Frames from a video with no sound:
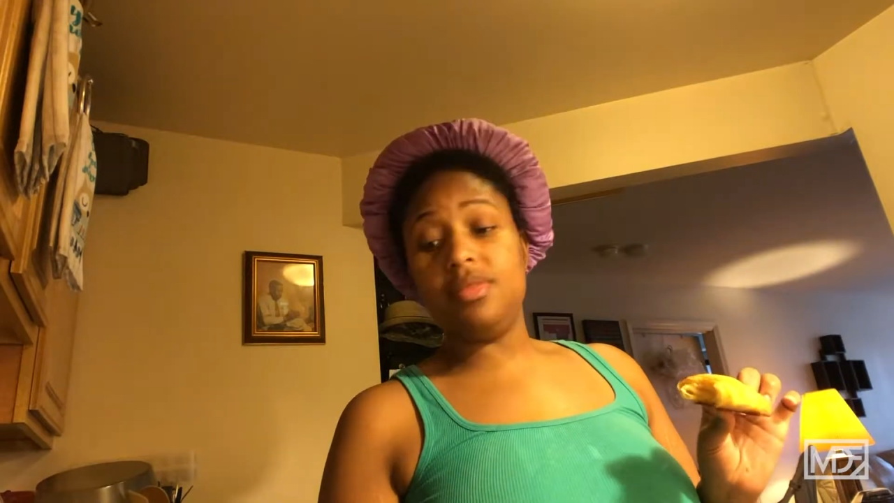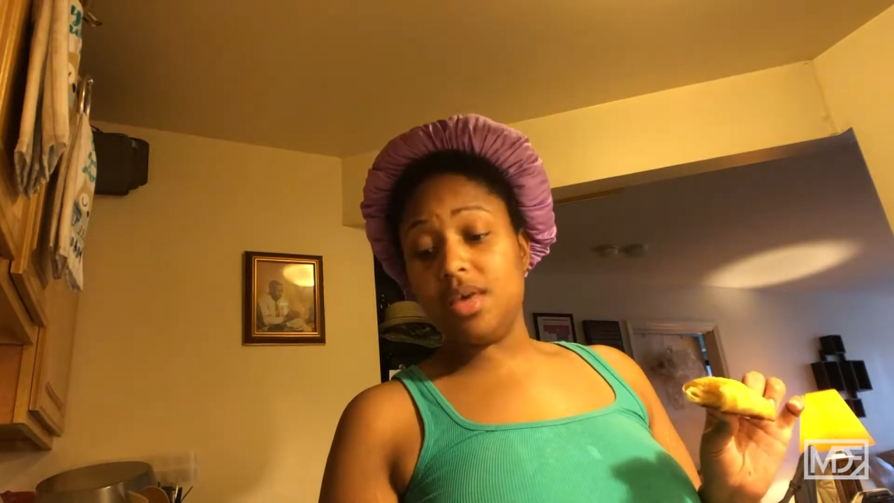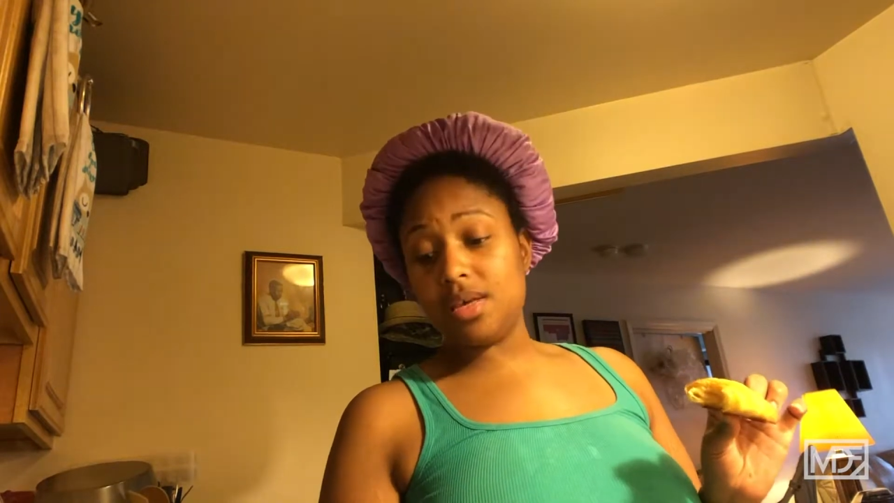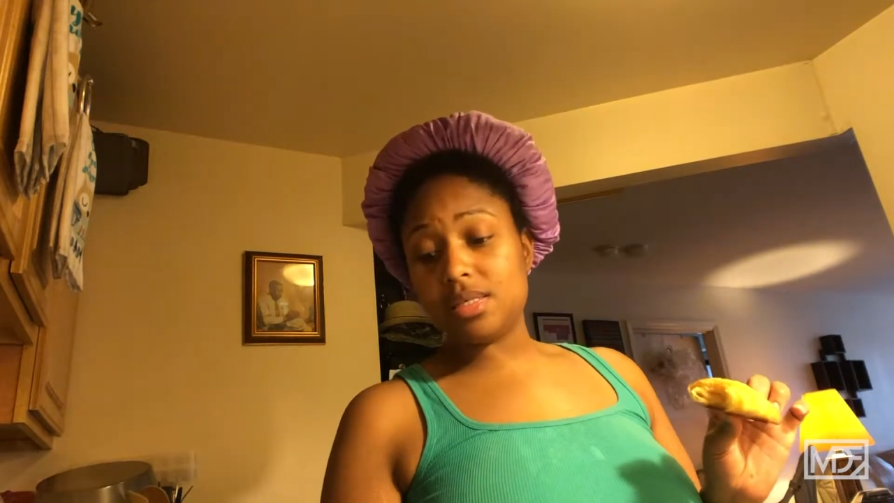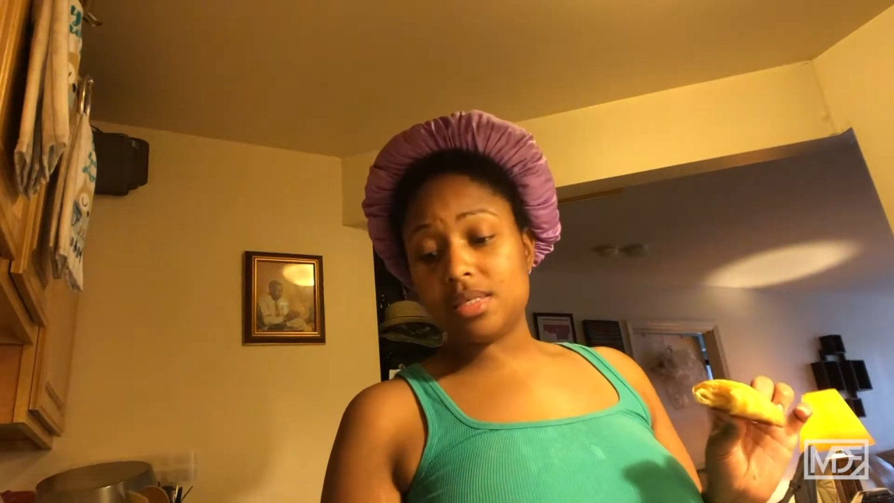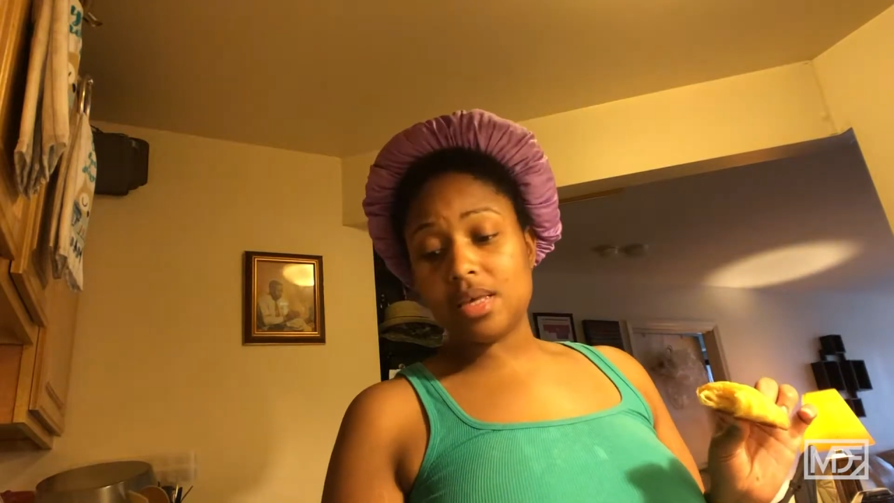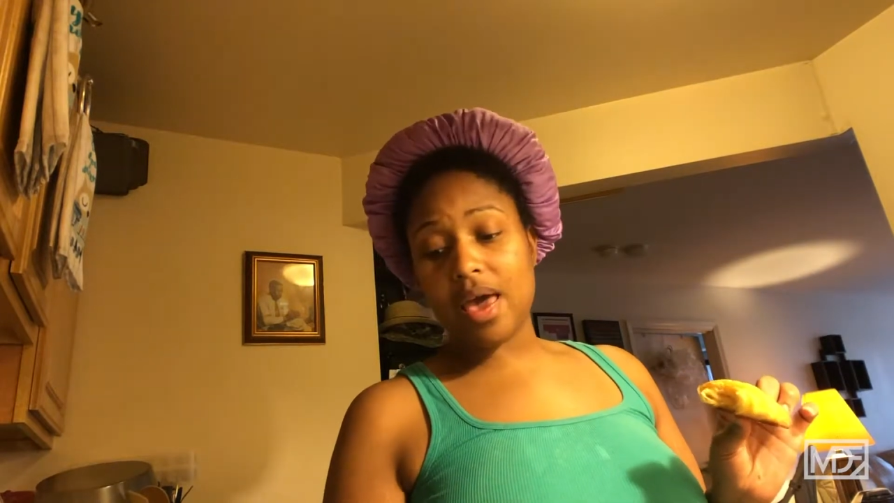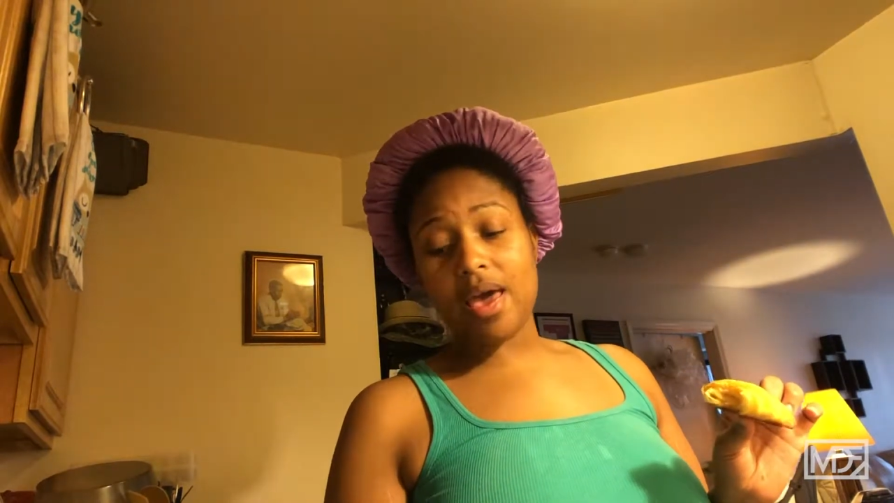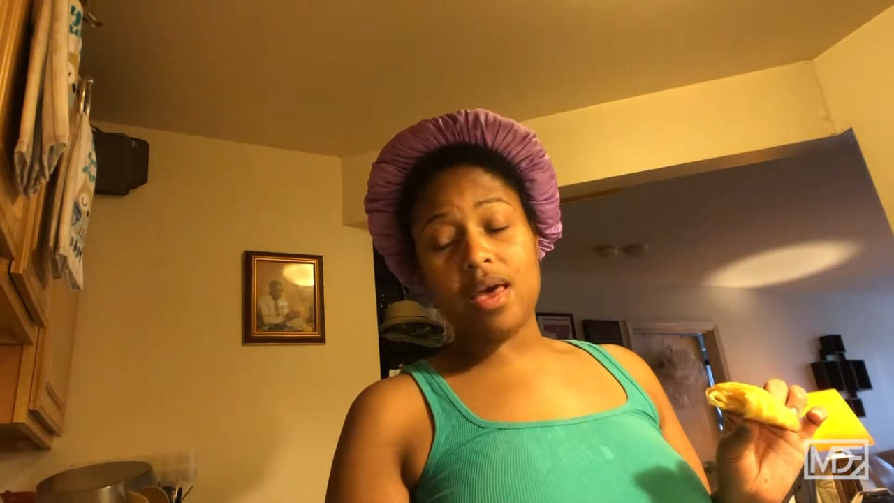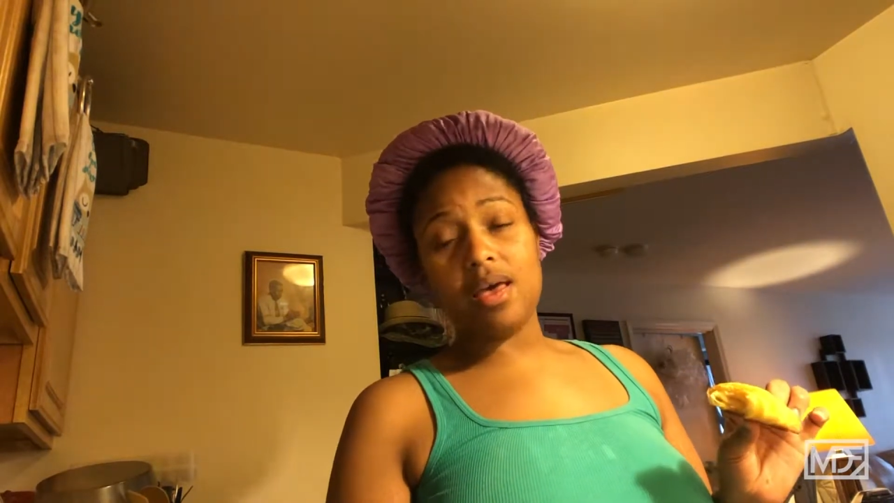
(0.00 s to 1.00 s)
this
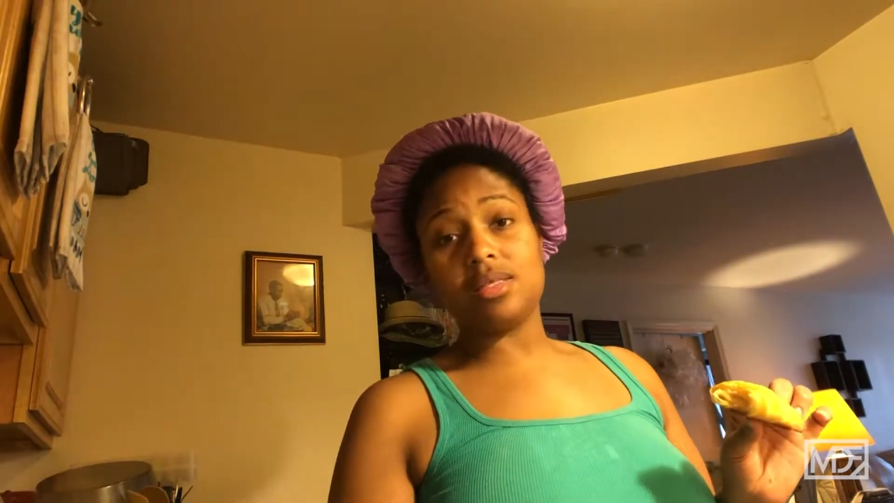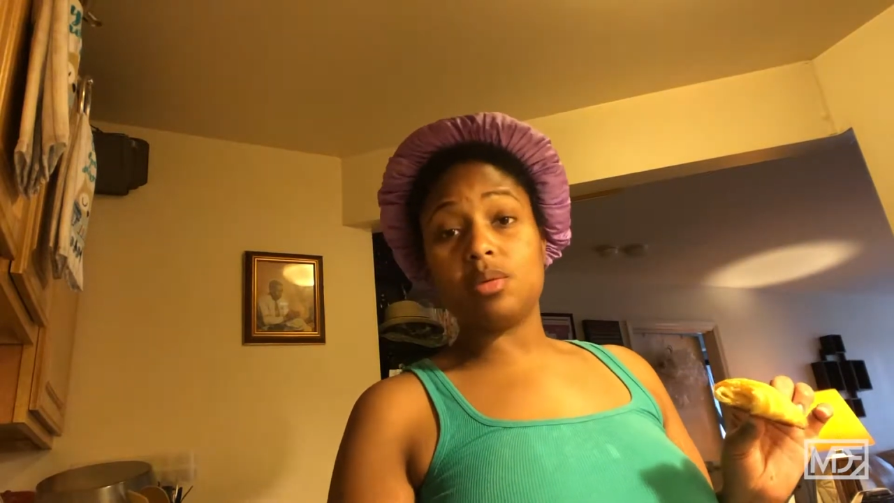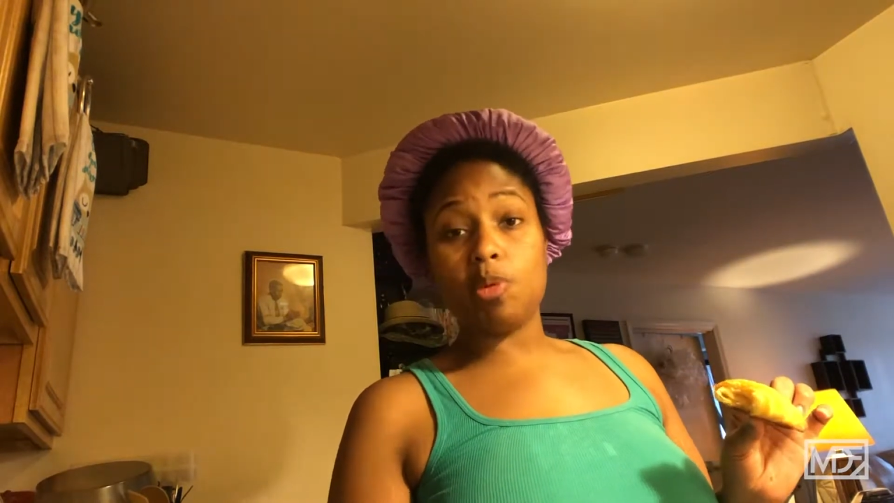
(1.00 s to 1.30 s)
and some